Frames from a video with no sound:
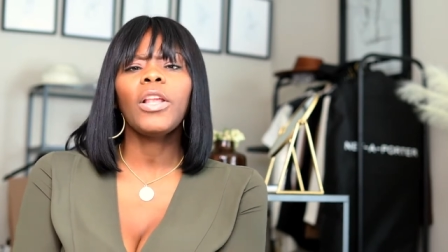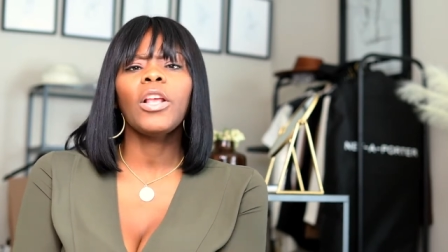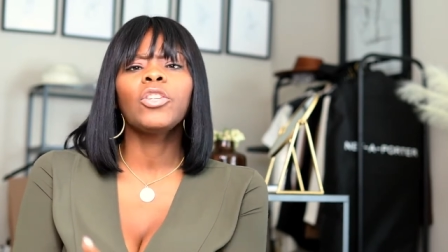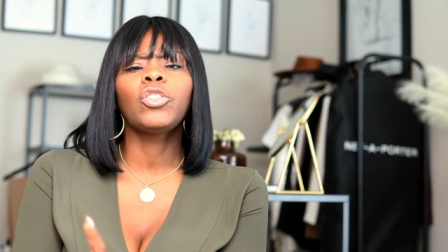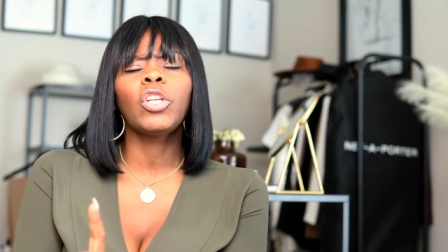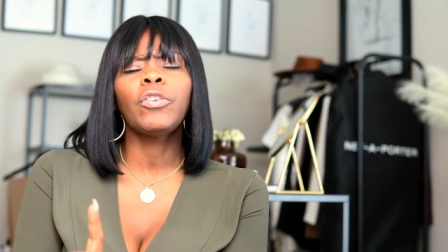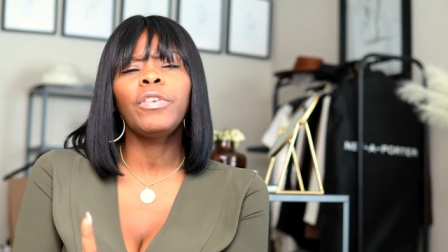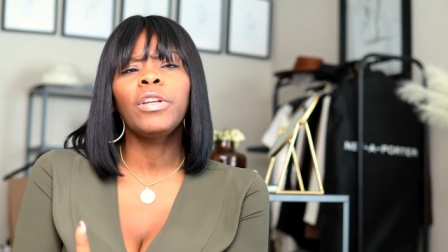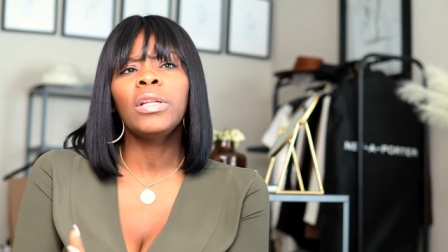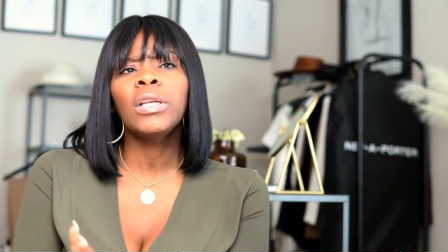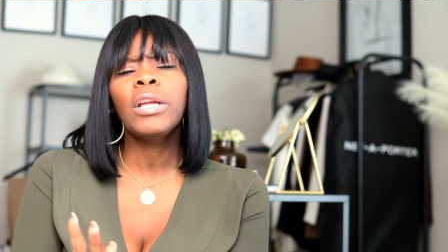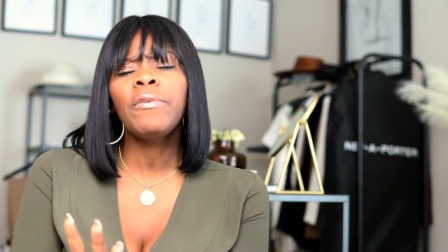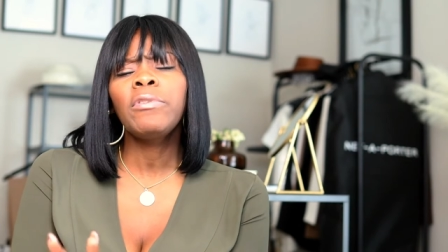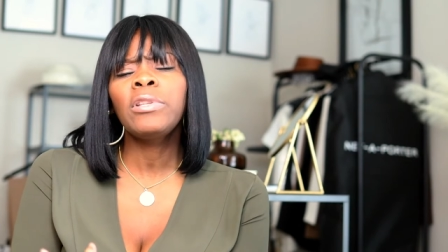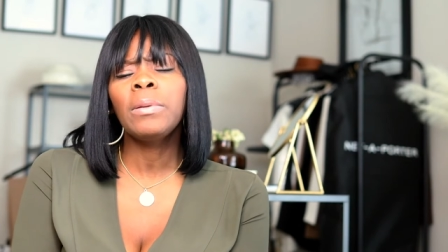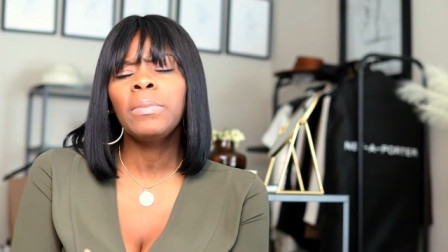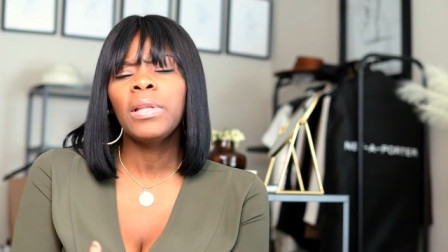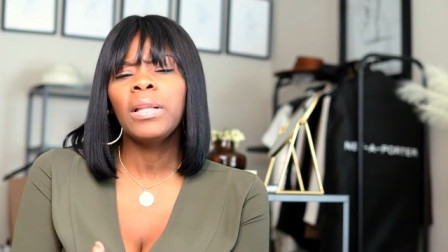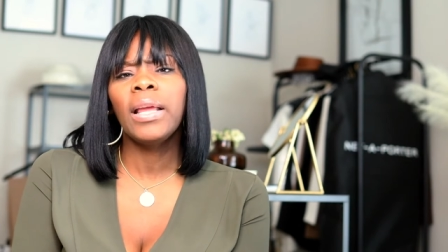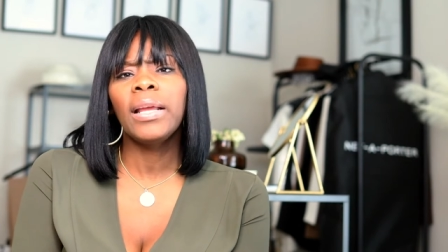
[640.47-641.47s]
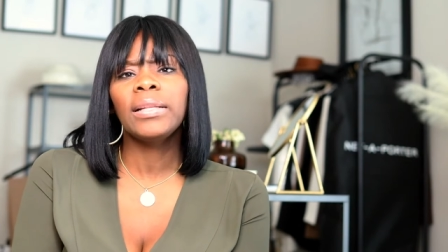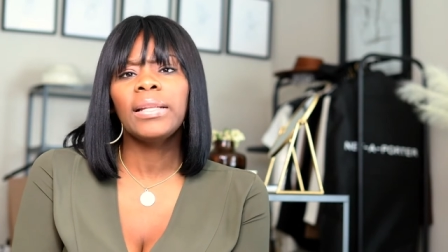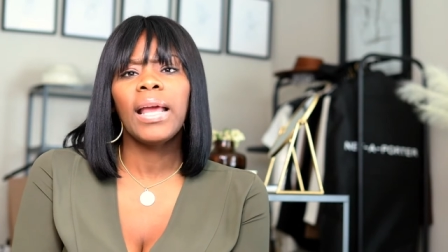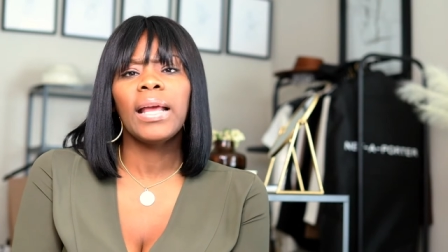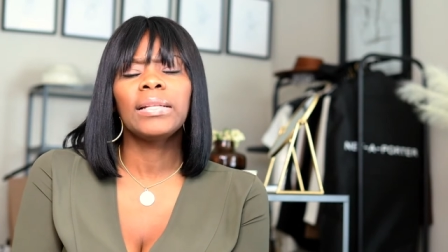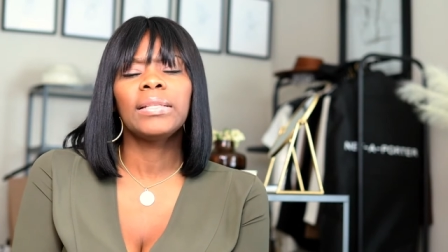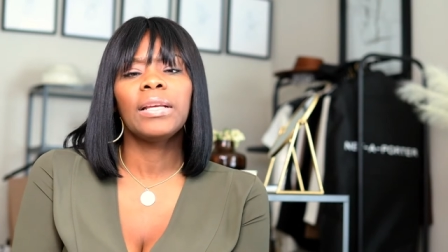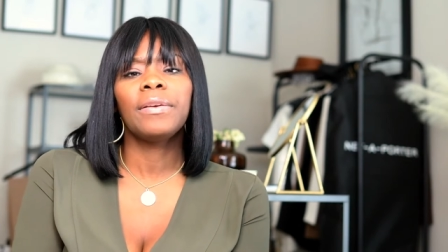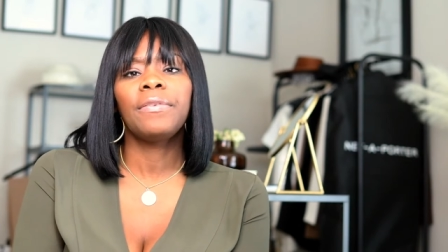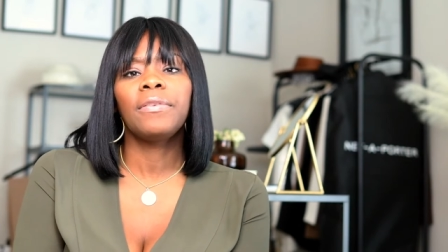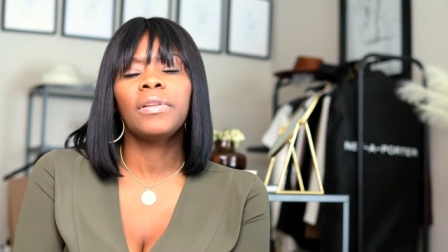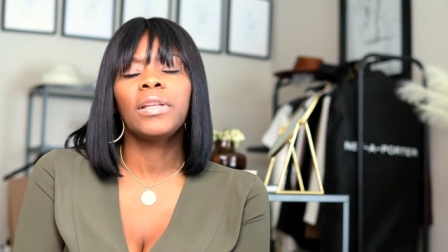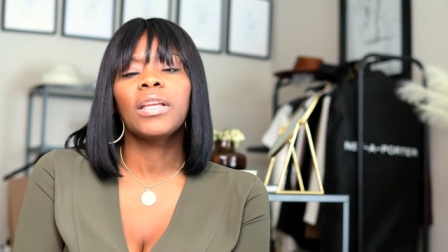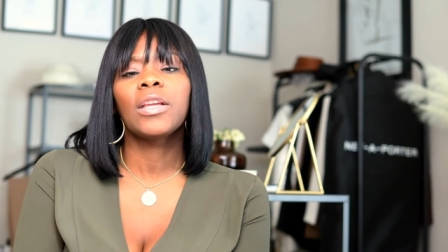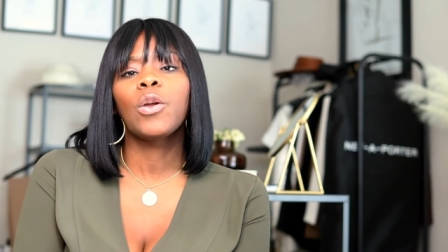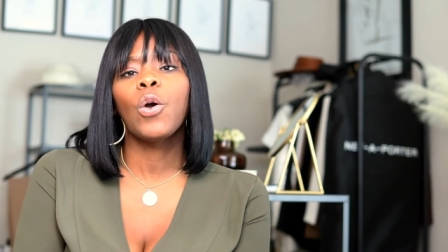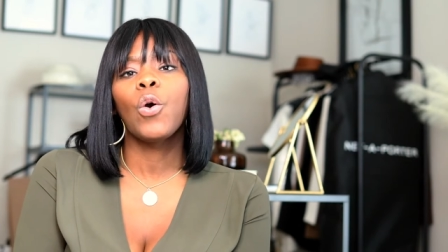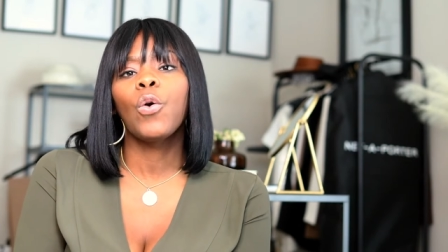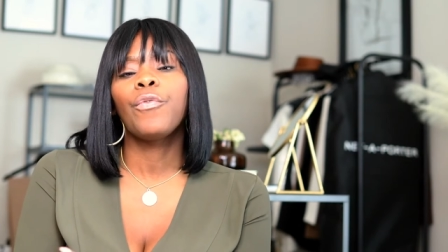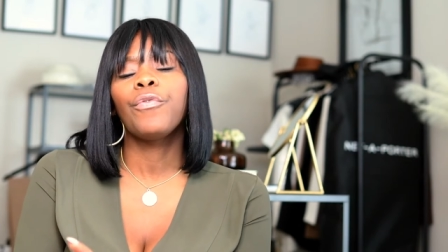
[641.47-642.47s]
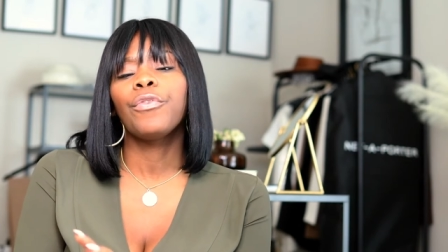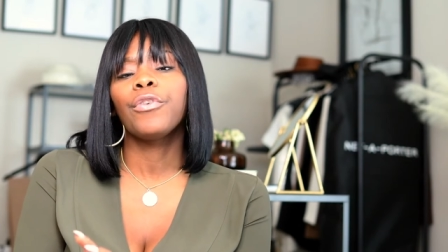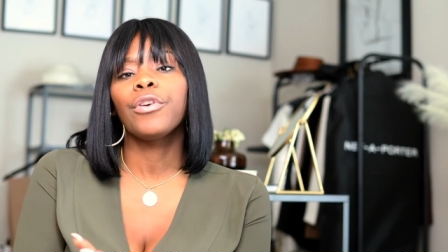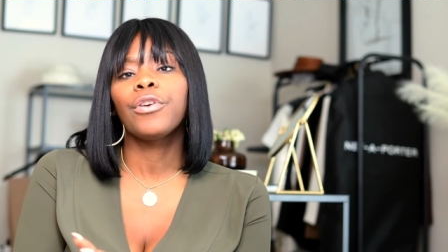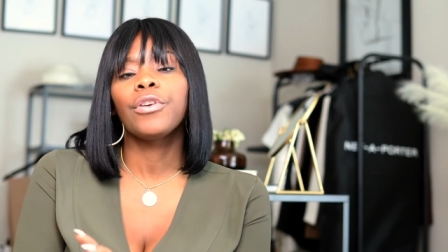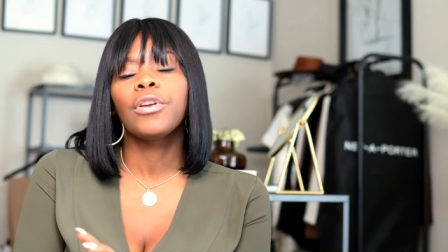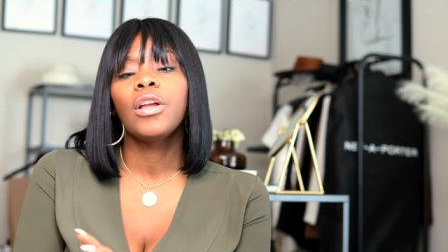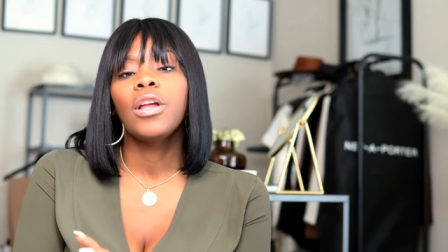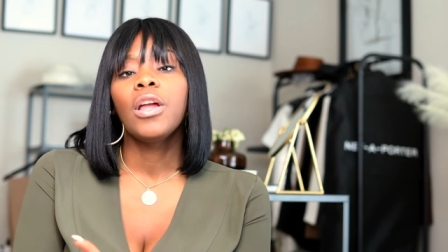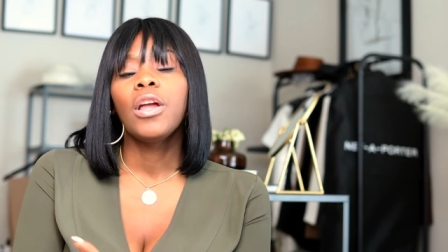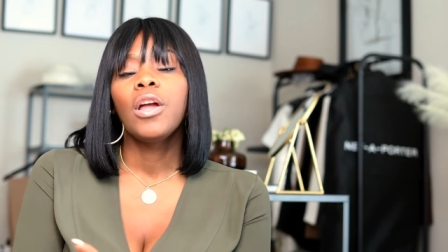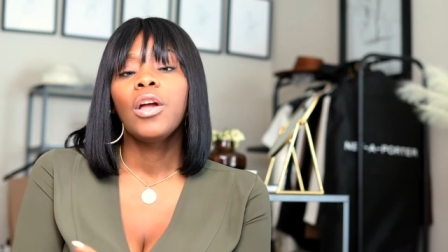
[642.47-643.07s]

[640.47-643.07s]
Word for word: So if you're looking for something like that, definitely go for